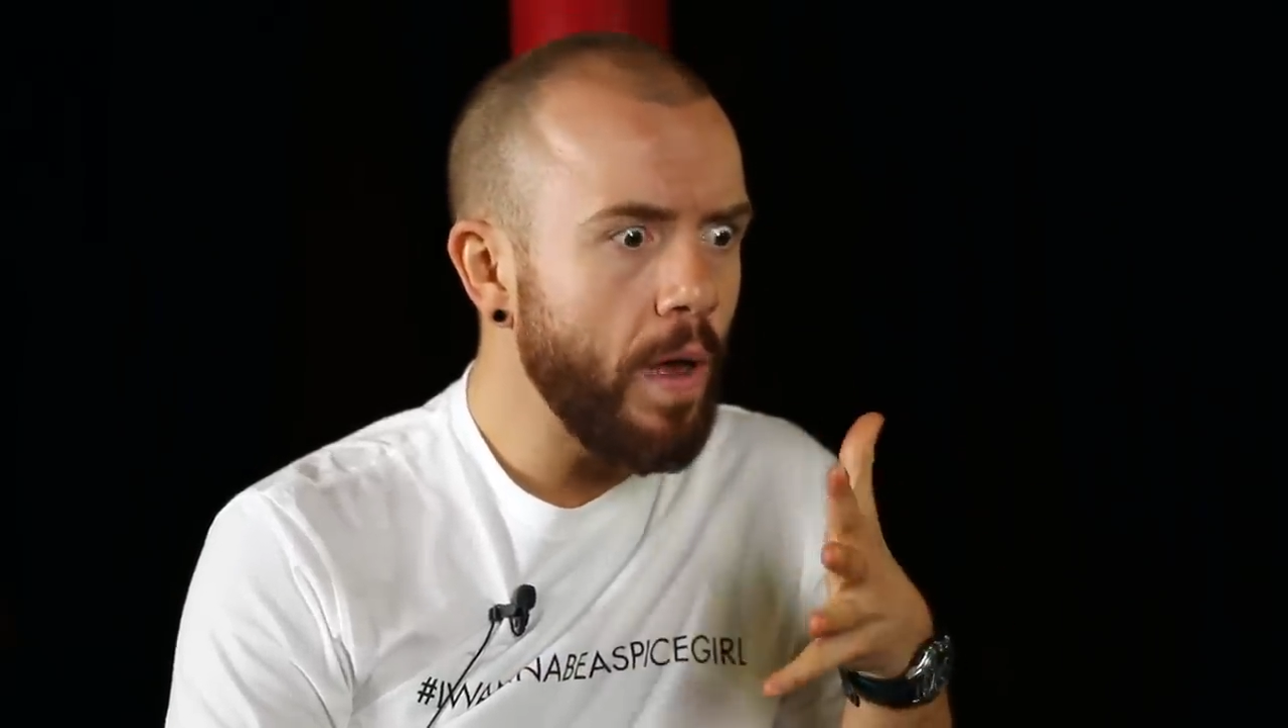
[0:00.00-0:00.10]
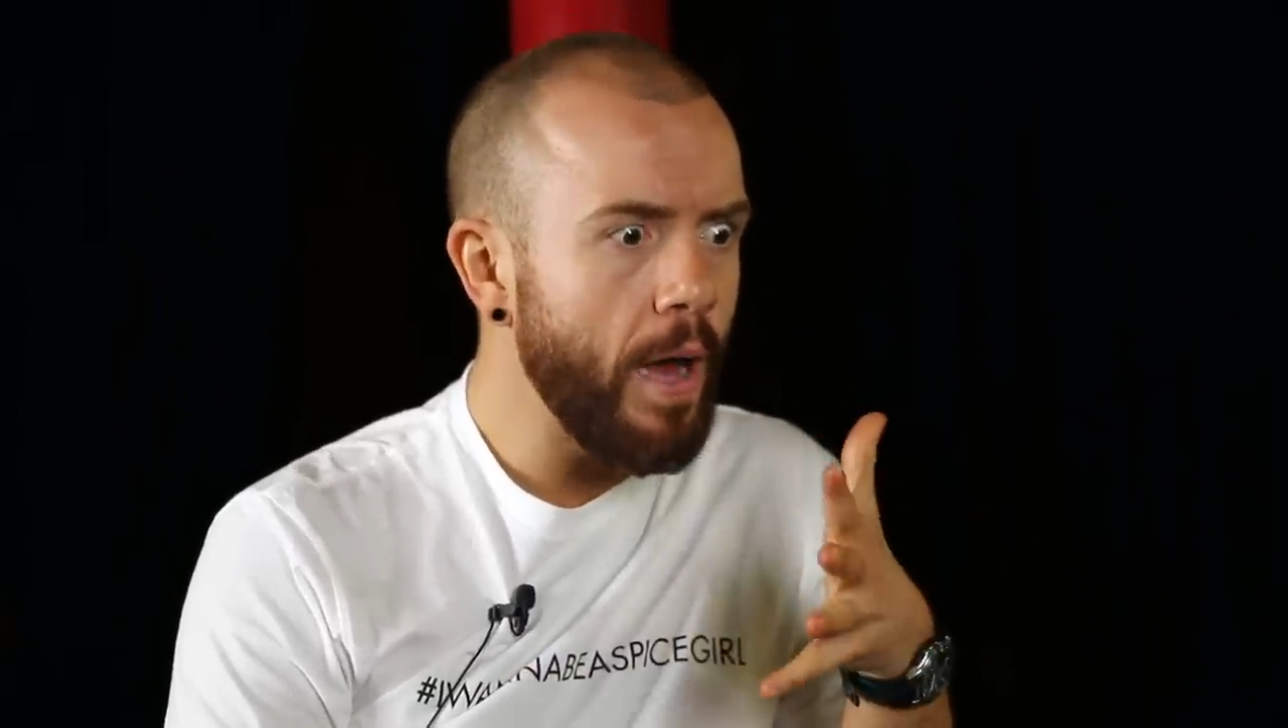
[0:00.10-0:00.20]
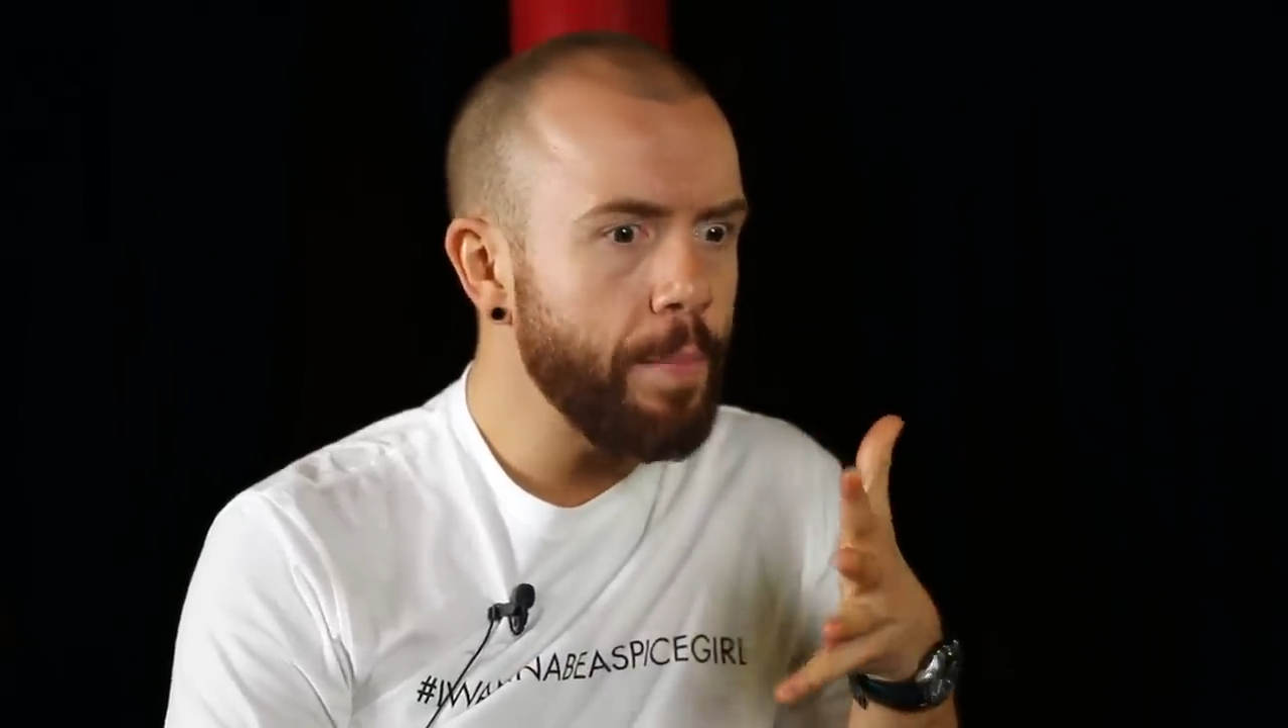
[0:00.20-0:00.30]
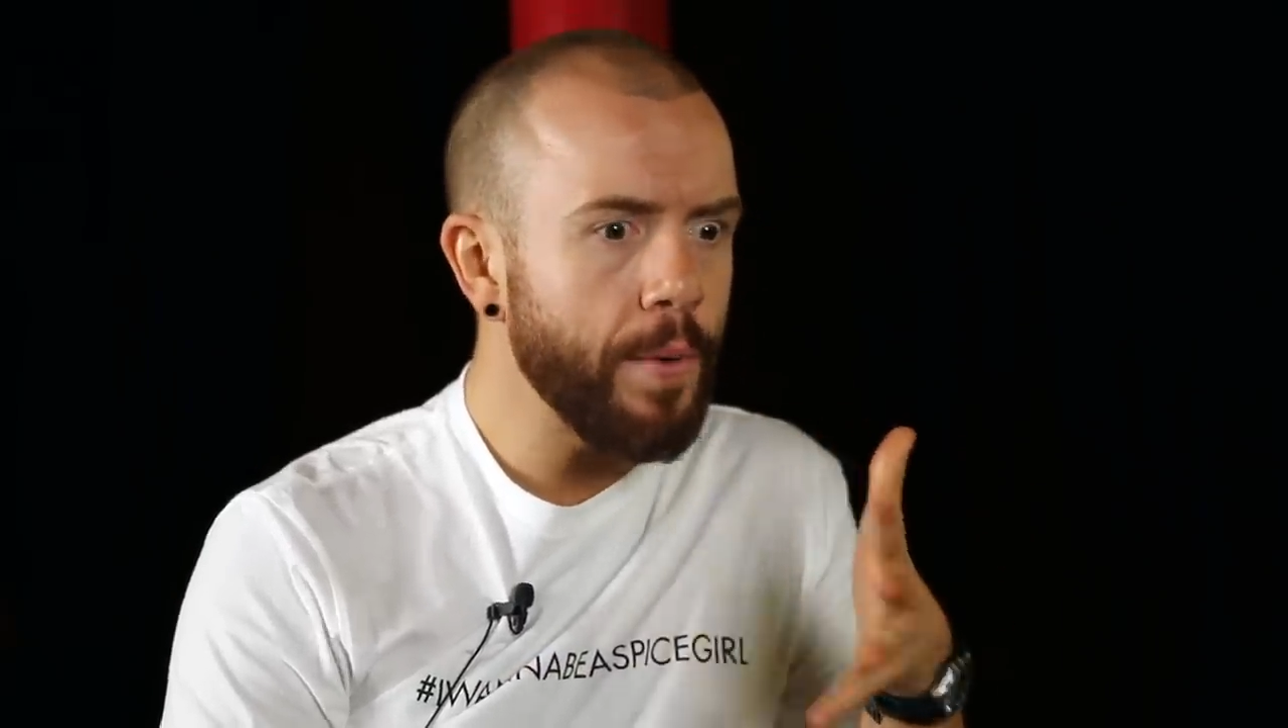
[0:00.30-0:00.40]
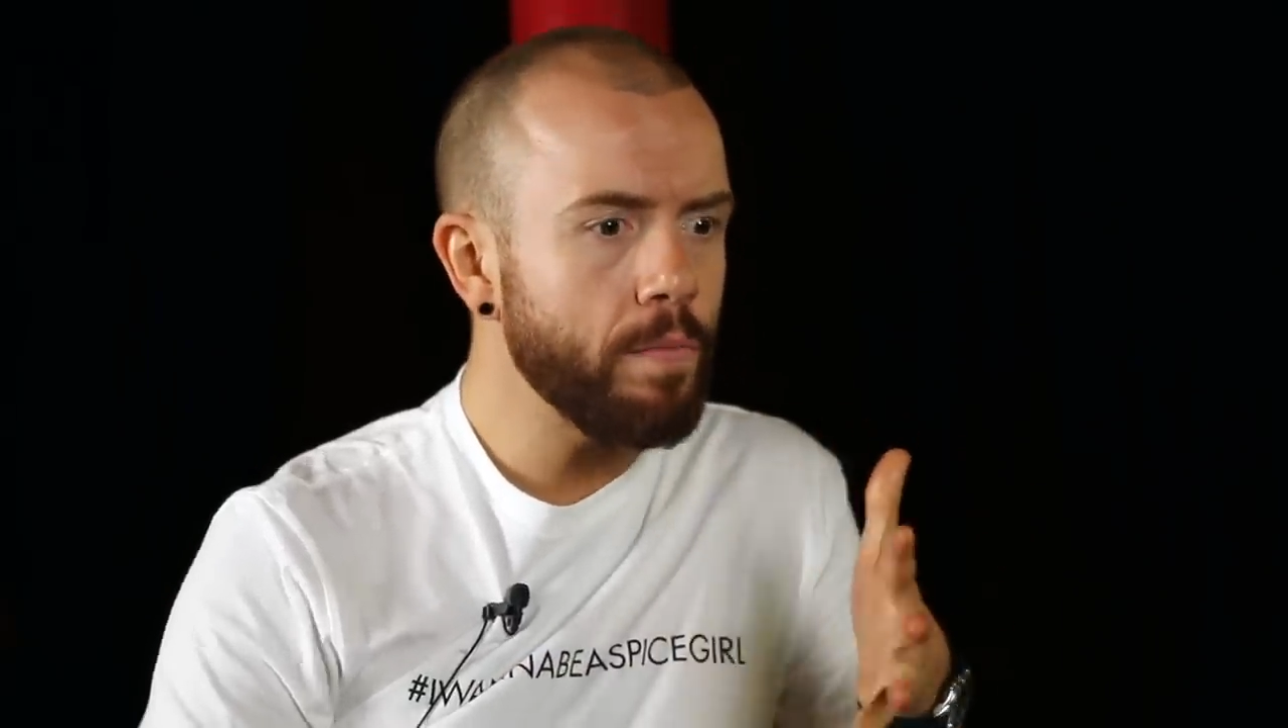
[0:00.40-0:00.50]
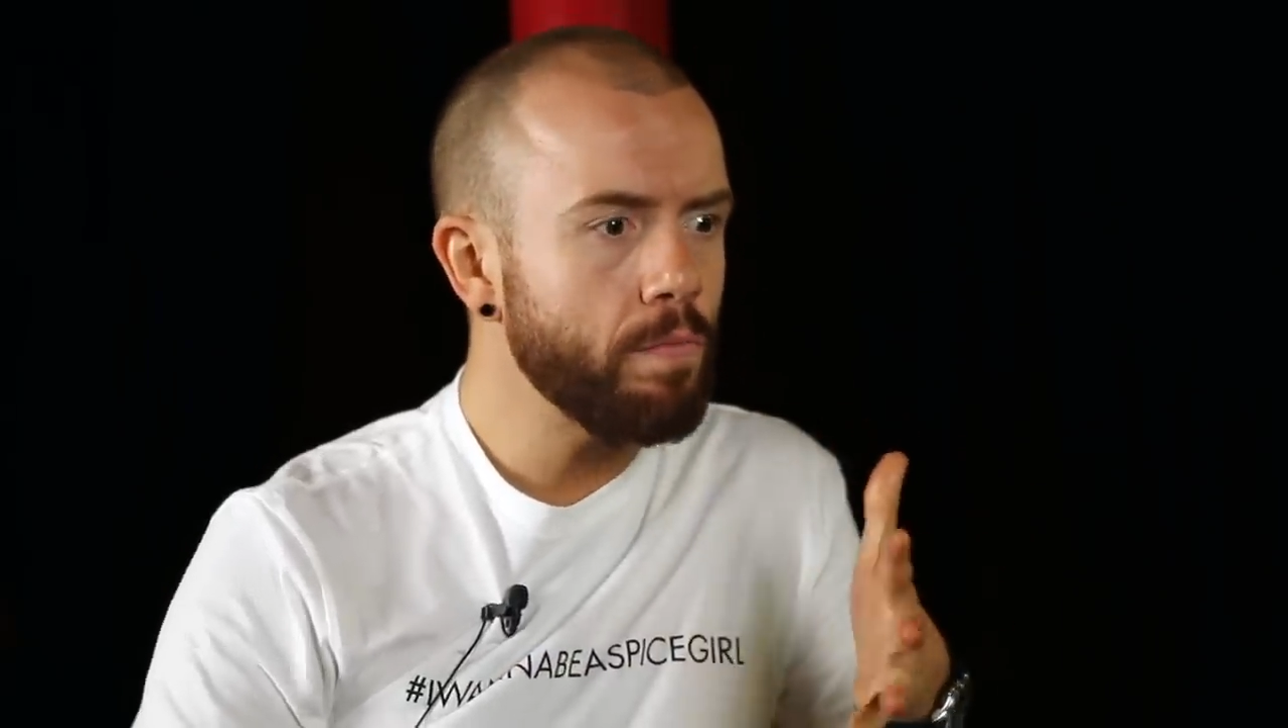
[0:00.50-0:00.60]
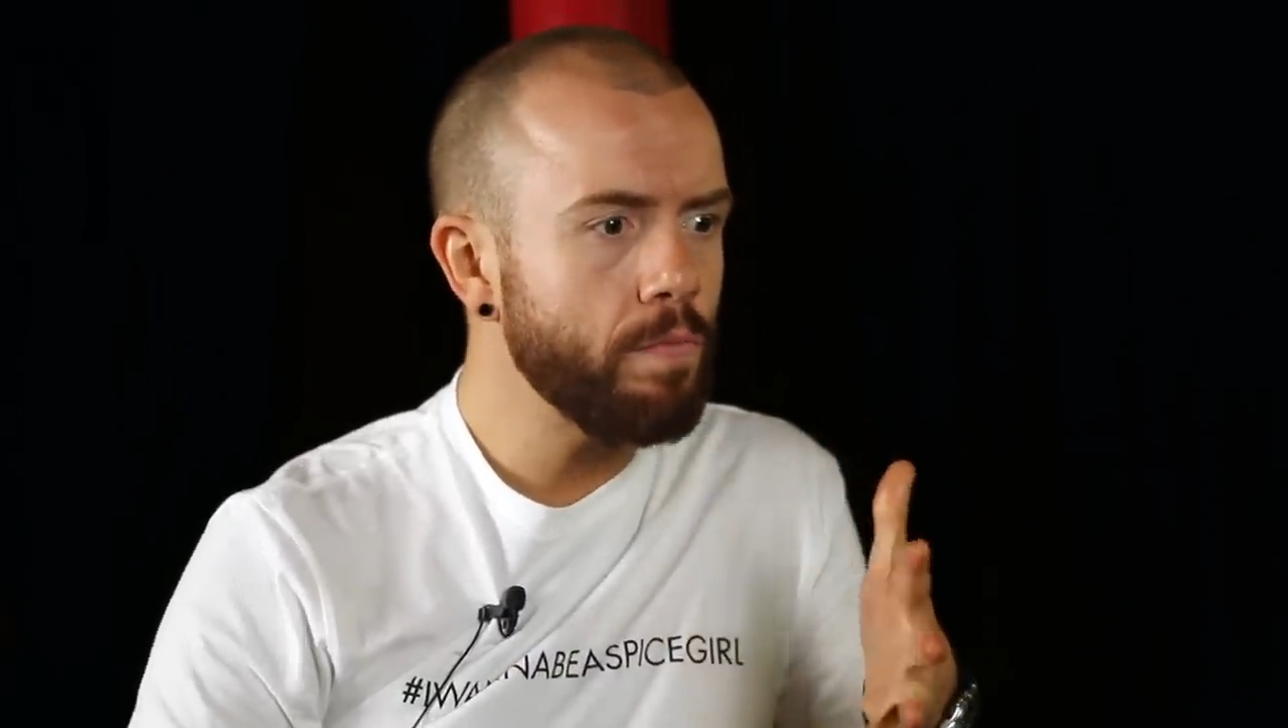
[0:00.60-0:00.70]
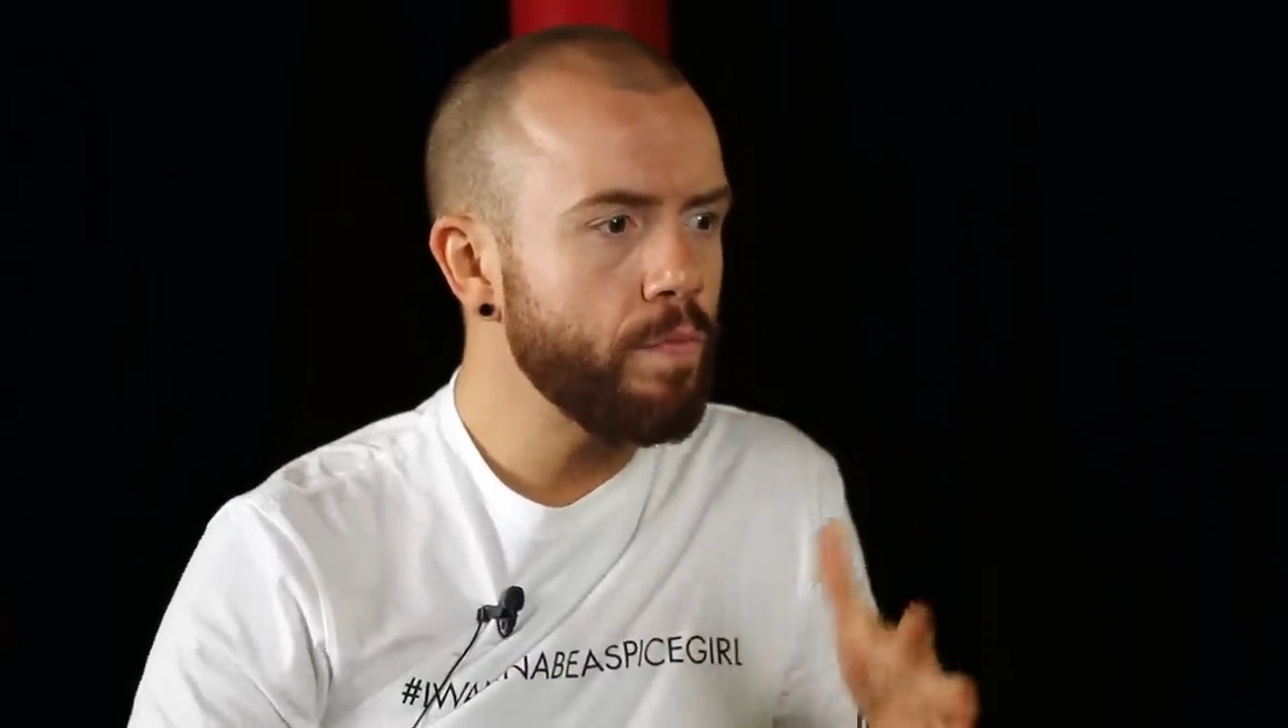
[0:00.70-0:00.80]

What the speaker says: I'd be